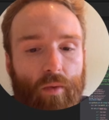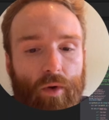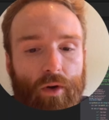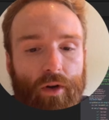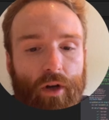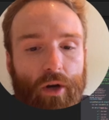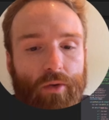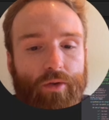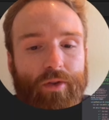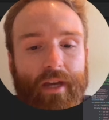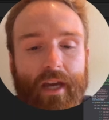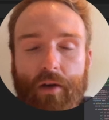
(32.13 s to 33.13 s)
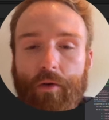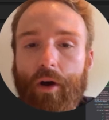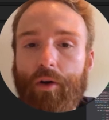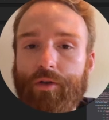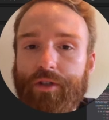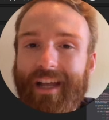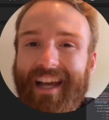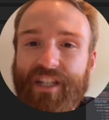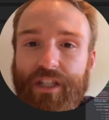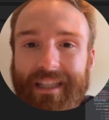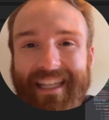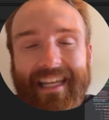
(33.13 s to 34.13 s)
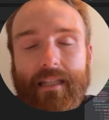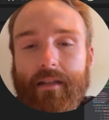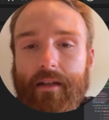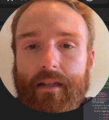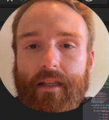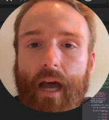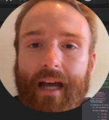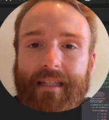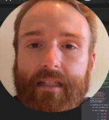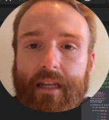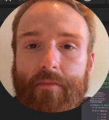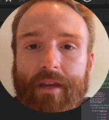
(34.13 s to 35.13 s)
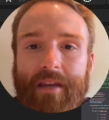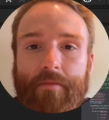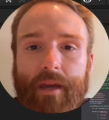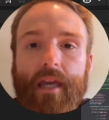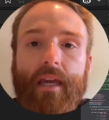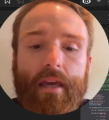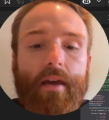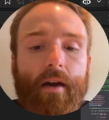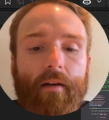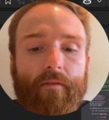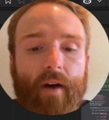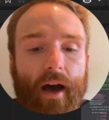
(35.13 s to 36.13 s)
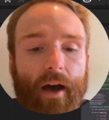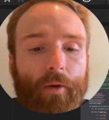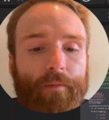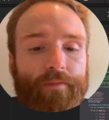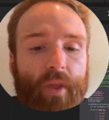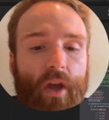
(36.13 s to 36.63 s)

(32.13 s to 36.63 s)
We're going to go to the hero/lint.cpp file,